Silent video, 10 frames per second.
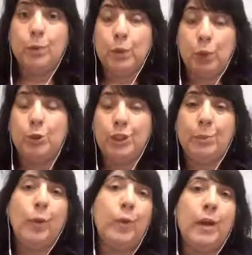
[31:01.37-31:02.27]

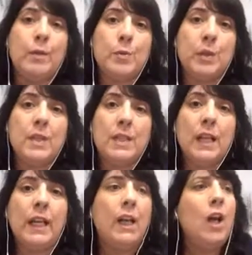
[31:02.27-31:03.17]
coaching programs where it's
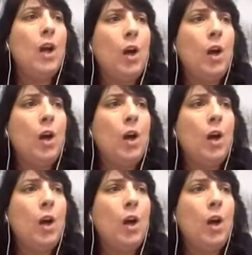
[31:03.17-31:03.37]
like,